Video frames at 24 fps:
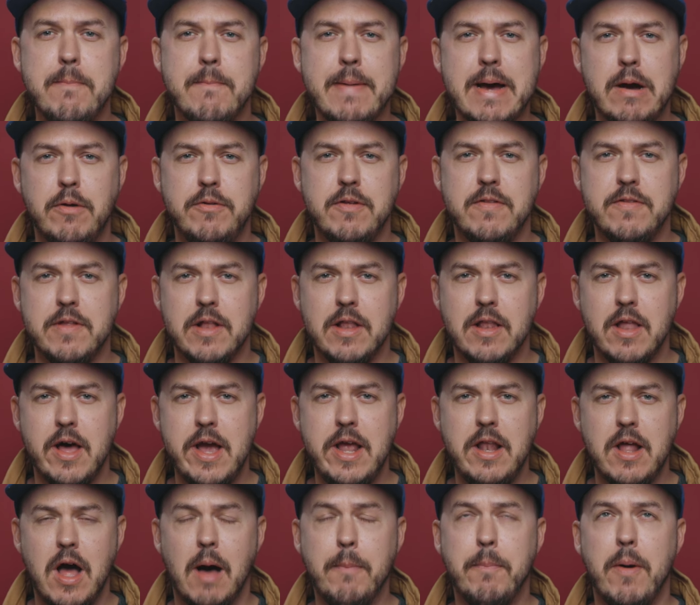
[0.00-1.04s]
I mounted the
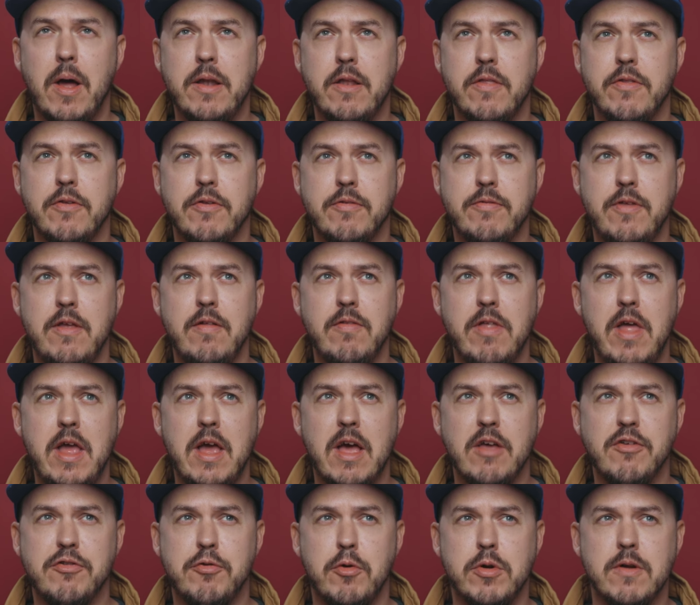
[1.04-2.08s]
light up onto the ceiling,
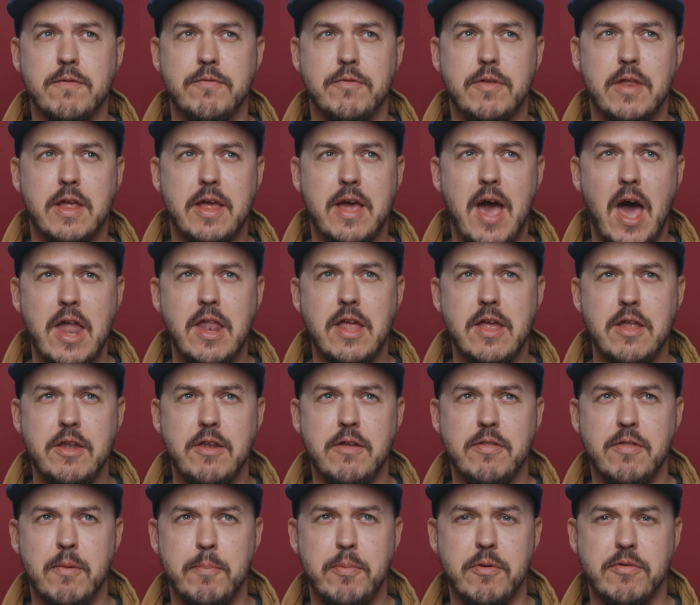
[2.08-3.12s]
I sort of got it
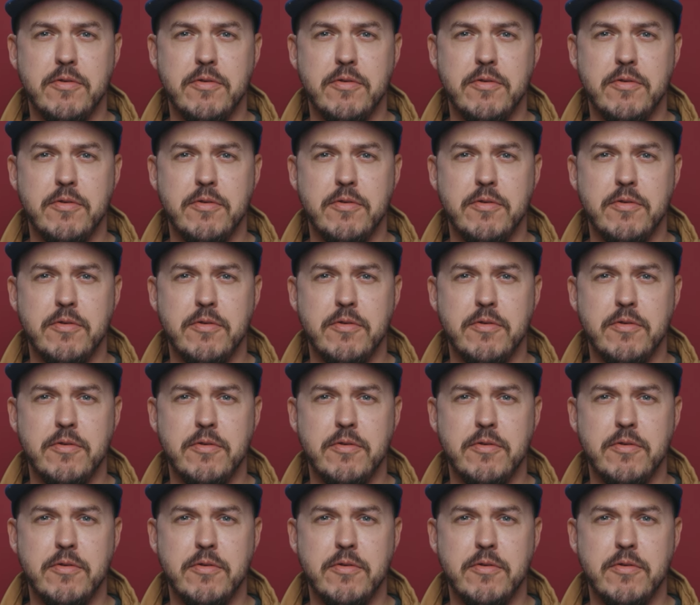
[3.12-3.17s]
into the